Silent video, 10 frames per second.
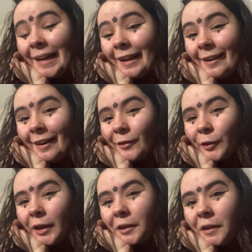
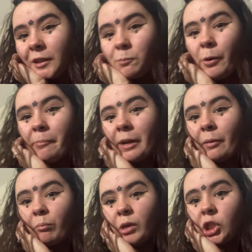nothing is
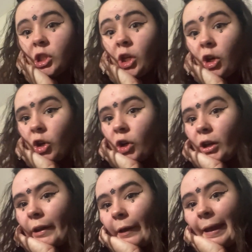permanent, which is a
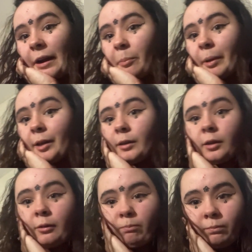good and a bad
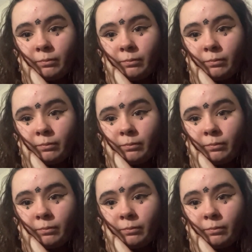thing.